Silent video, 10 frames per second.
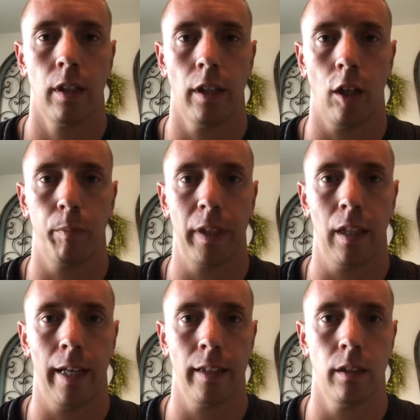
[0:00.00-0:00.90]
and I'll be
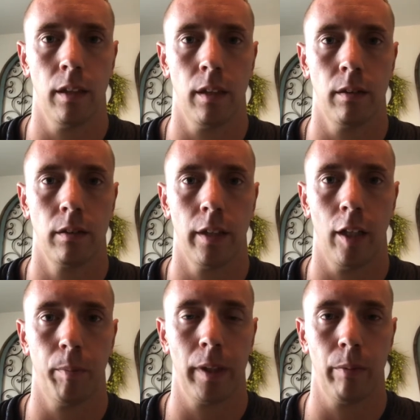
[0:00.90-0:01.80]
glad to
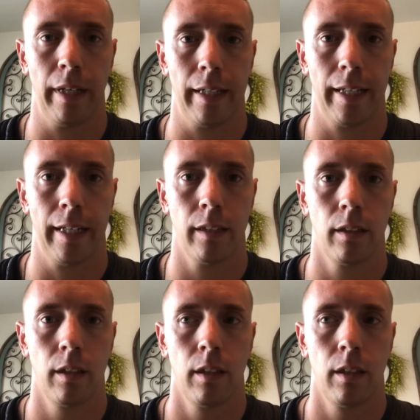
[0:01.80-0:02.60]
help any way I can.